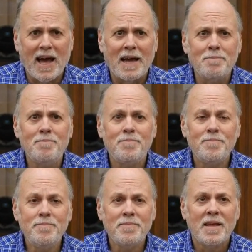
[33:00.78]
time,
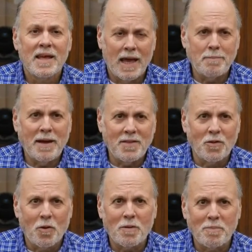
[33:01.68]
and may
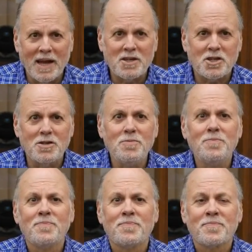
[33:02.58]
the Lord bless you
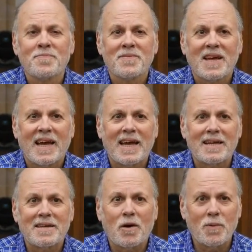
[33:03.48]

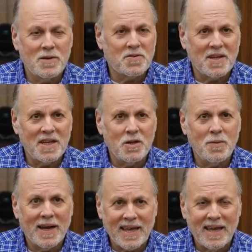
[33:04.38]
and uh, we'll see
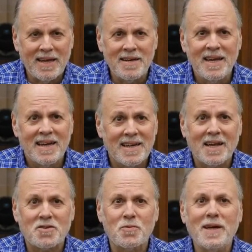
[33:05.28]
you again
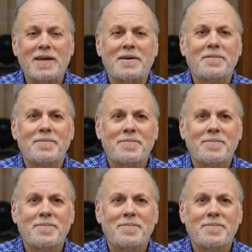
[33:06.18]
next week.